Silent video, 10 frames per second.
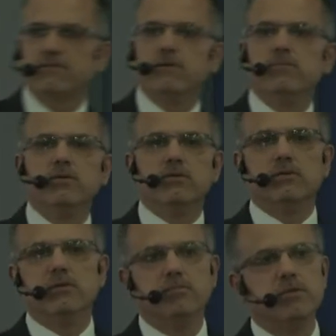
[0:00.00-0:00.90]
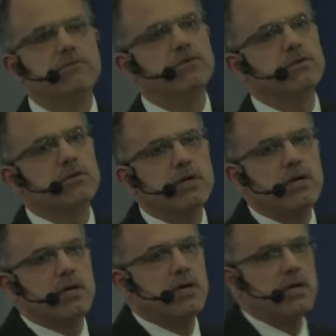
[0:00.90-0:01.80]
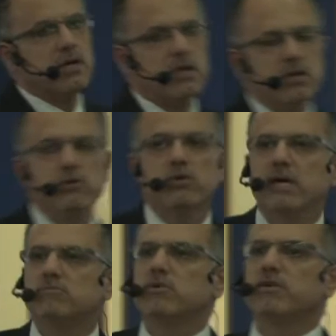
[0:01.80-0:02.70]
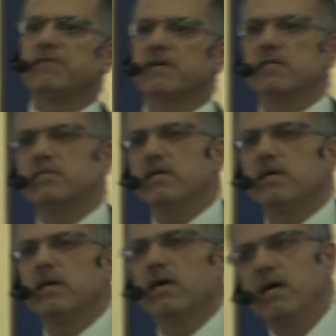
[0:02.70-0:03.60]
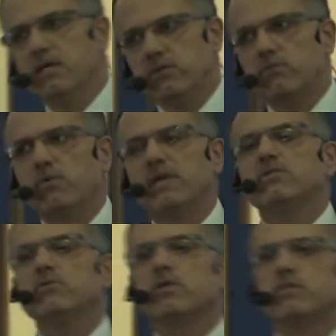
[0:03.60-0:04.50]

from you before you come to the faculty, and what do you